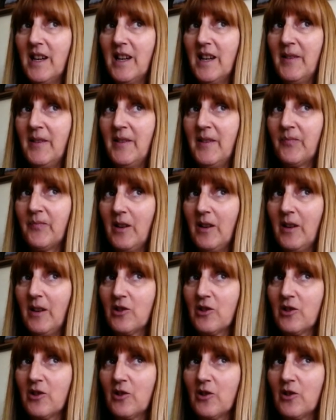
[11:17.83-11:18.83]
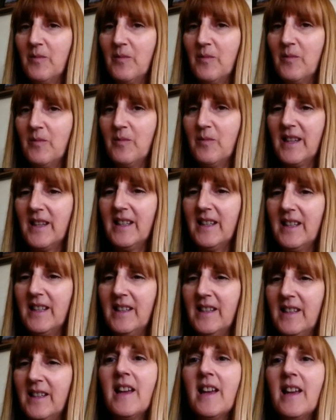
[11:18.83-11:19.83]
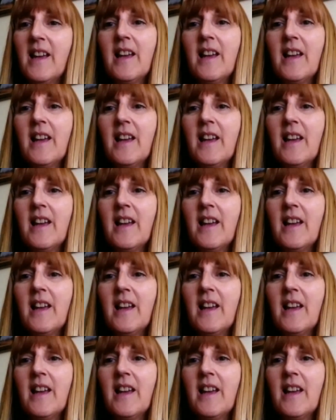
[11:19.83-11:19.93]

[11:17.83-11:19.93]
I was told right from the beginning,